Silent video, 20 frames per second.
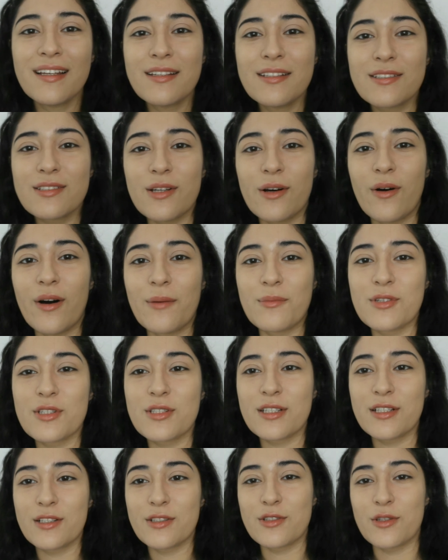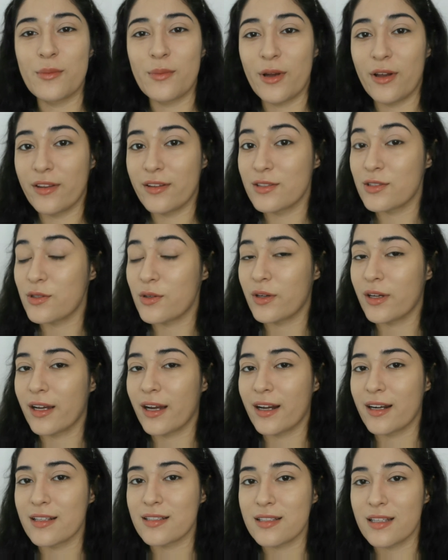So I'm just going to zoom you in so you can
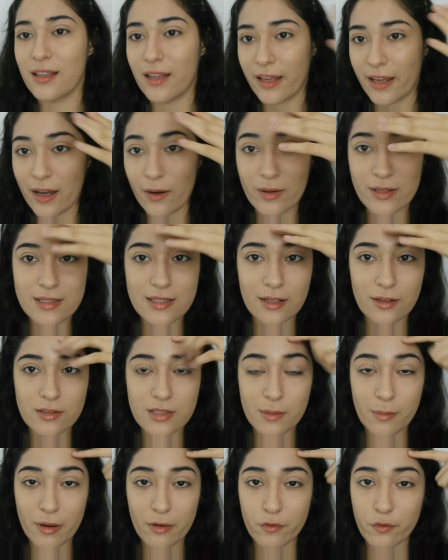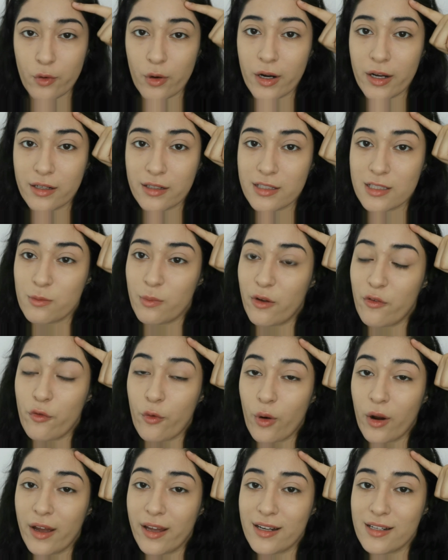kind of see like how it settles in my forehead, because my
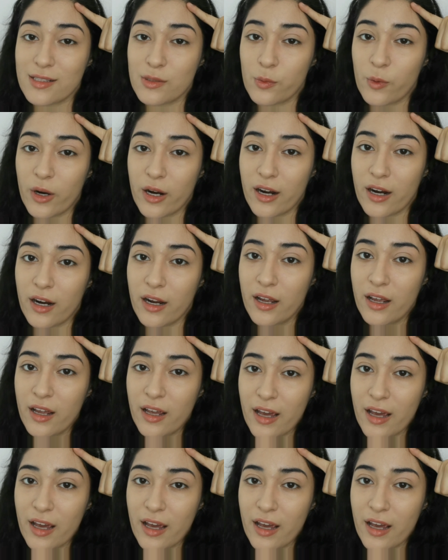forehead is where